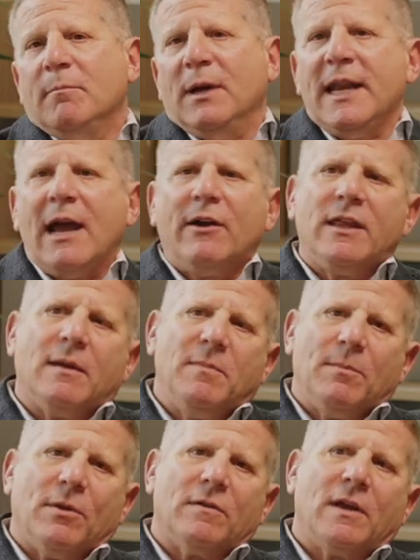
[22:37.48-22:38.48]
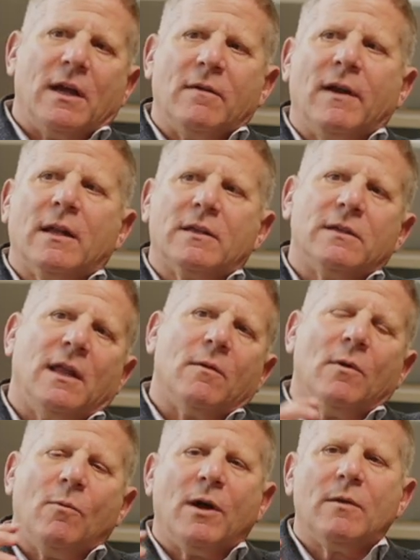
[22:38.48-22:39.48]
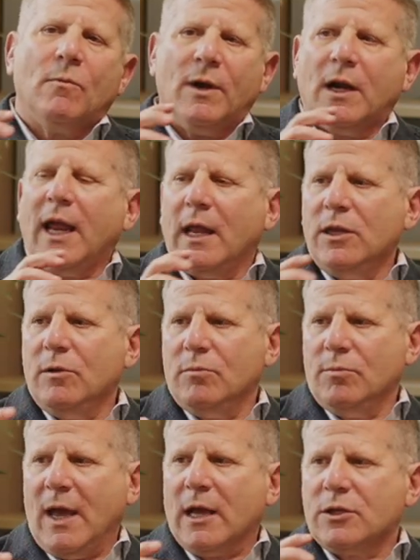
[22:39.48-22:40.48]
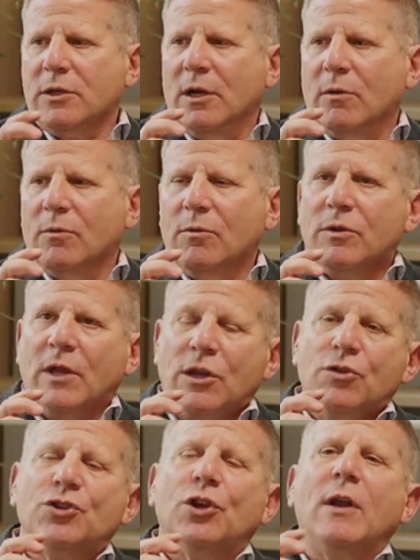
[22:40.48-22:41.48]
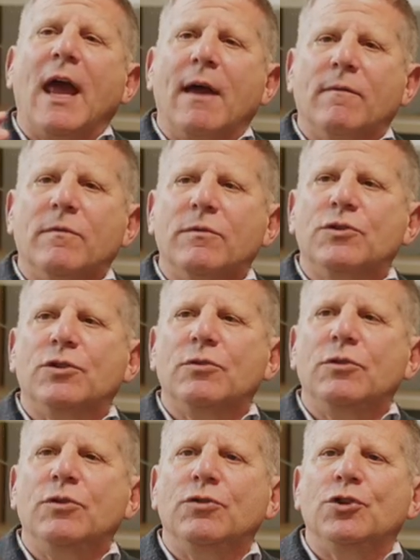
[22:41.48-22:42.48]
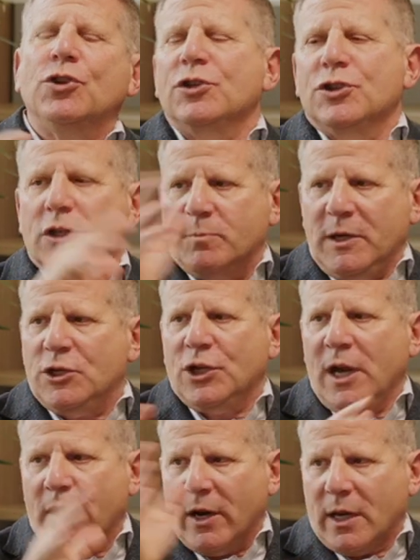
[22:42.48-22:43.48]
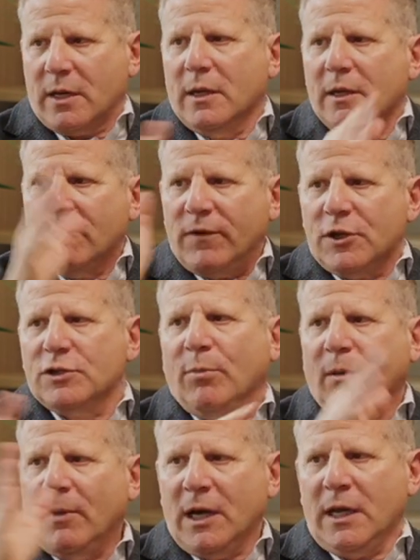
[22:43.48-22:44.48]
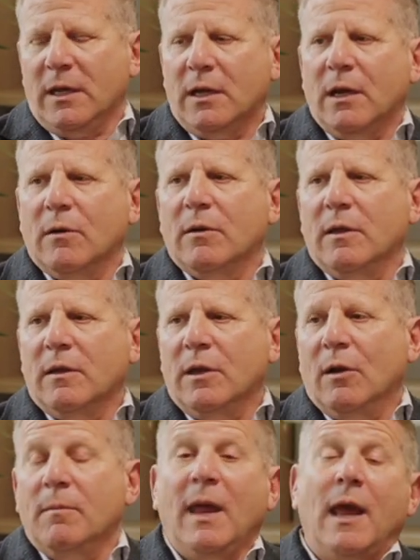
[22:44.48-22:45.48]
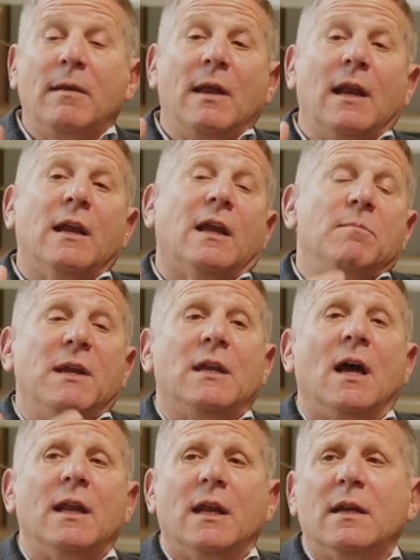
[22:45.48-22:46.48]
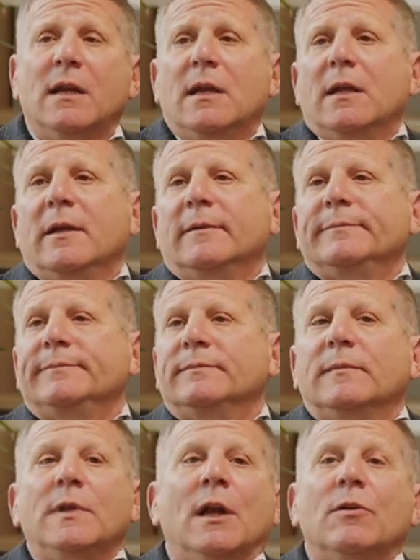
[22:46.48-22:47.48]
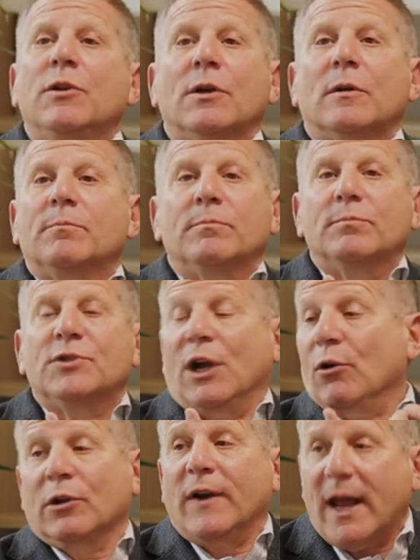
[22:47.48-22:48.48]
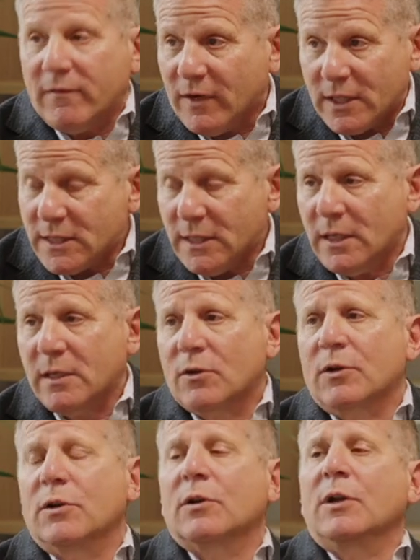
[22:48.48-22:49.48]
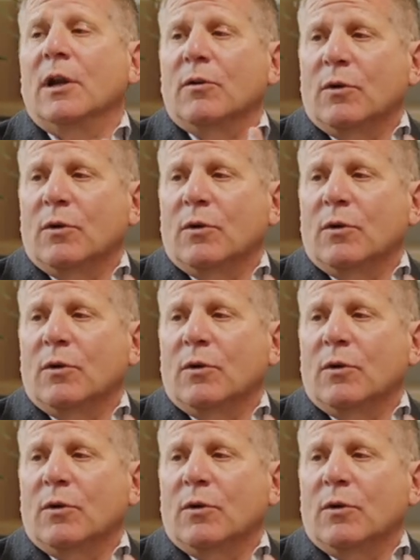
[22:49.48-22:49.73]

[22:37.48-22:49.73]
But now I think people are getting around to like, well, where can you act? That you should have. You shouldn't just be generic fungible money. And it can be done in, your shareholder advocacy, or and